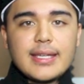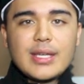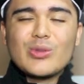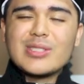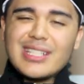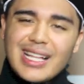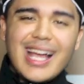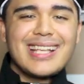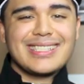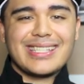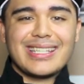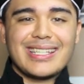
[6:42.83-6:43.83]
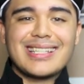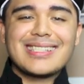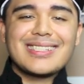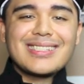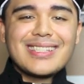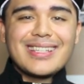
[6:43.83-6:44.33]
It was classy.
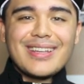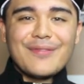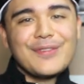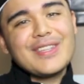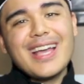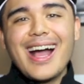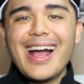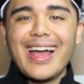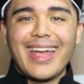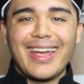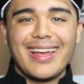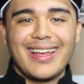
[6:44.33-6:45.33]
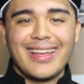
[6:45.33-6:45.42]
It's VI,